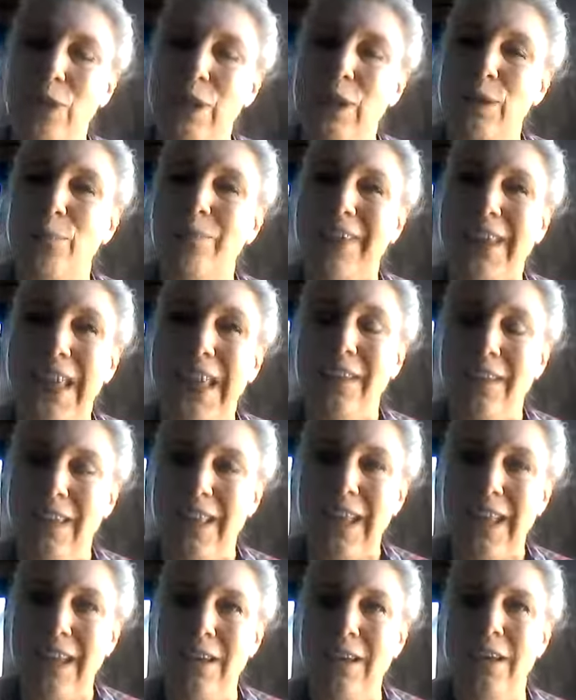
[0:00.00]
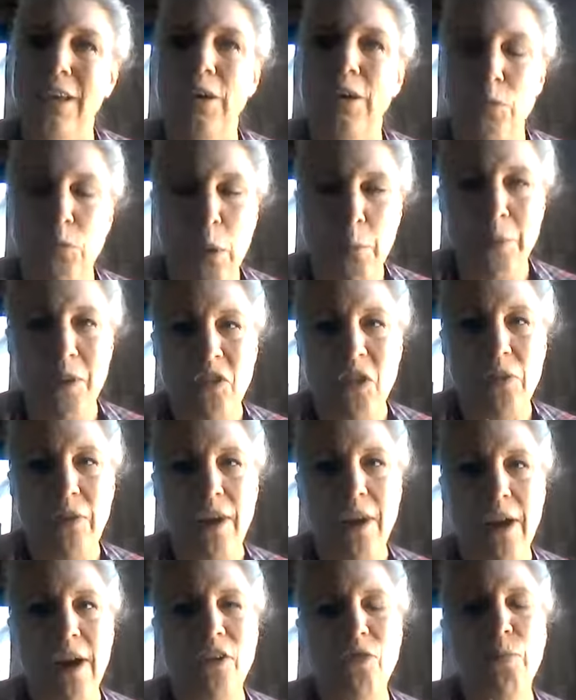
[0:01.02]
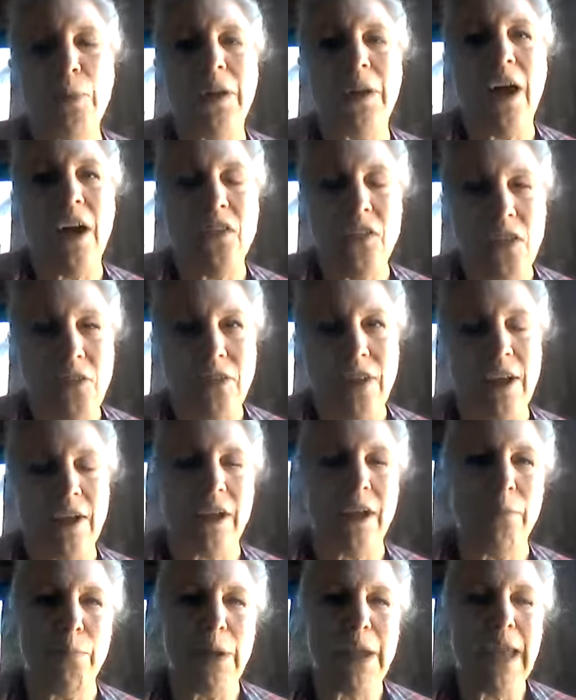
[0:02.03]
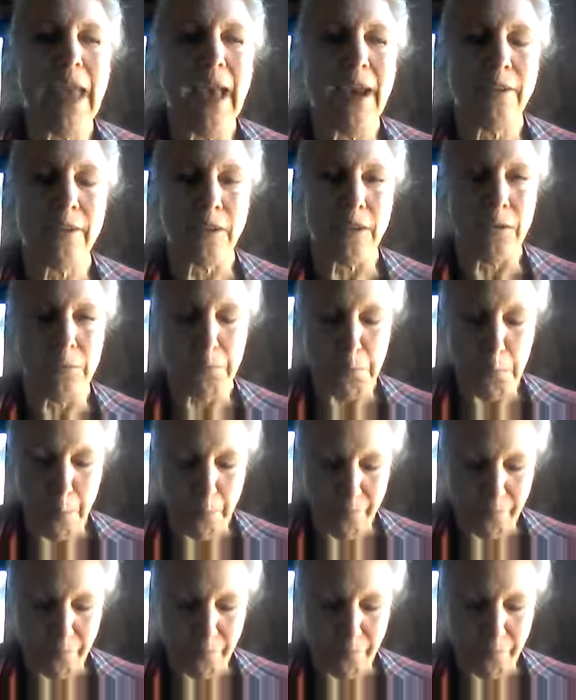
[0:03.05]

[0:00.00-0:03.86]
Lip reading: doing them legally, the woman's already hospitalized, it's not going to be counted.